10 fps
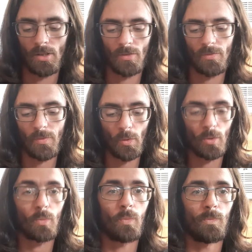
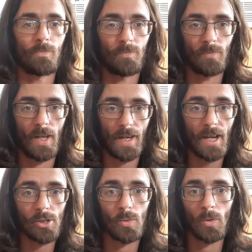for an
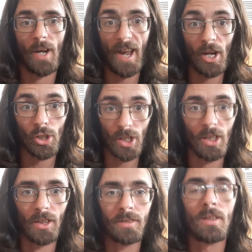actual air
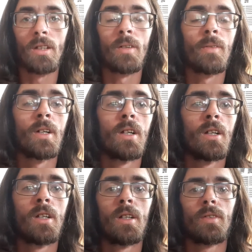gun,
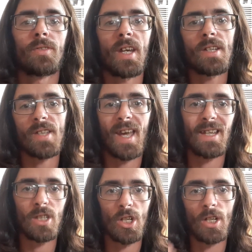that is a
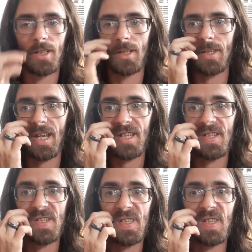gun that
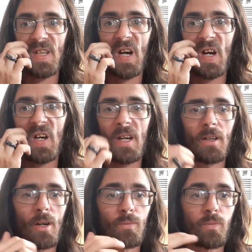is
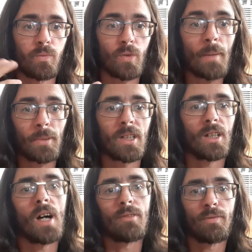a
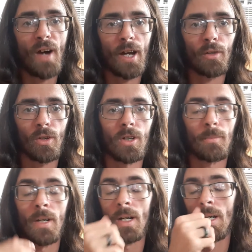replica of a
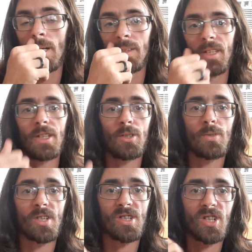firearm that
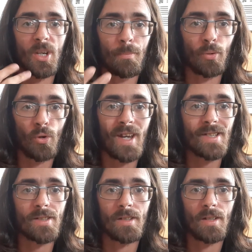uses
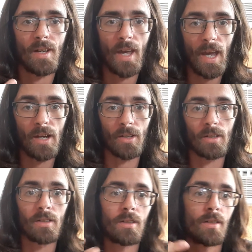compressed
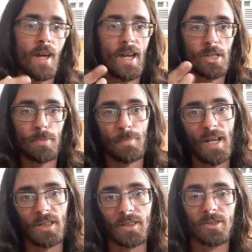air as a
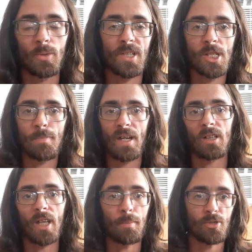propellant to
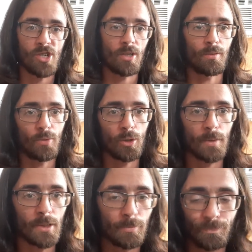expel a projectile forward.